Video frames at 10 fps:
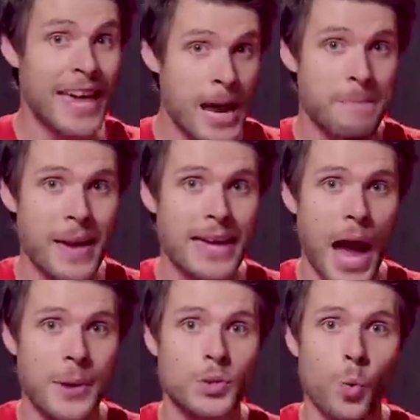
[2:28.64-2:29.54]
then I pick
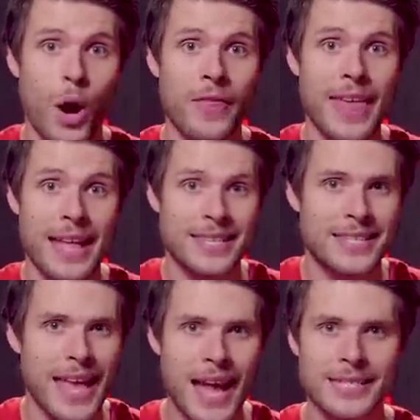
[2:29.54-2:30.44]
out the one that
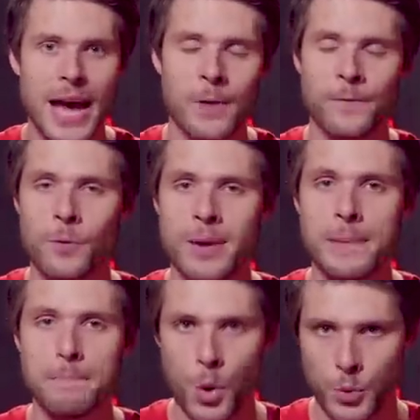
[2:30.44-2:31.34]
stands out for me
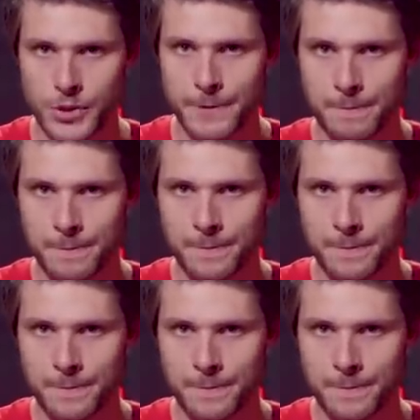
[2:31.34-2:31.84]
the most.